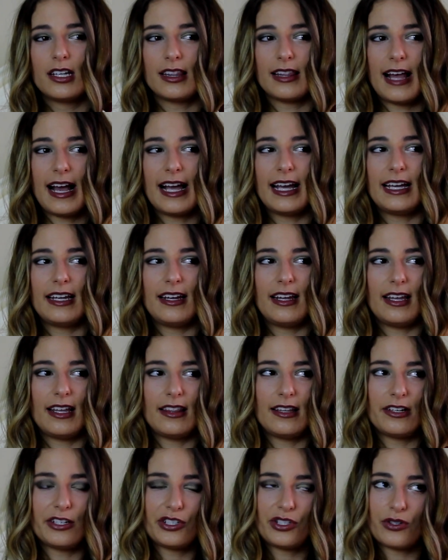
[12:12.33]
line
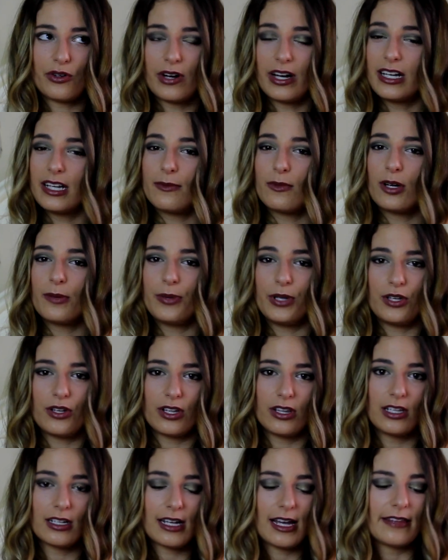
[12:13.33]
in their store anymore, but you
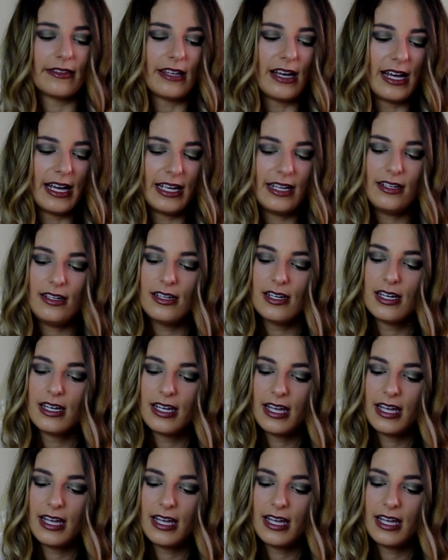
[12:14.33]
can look online.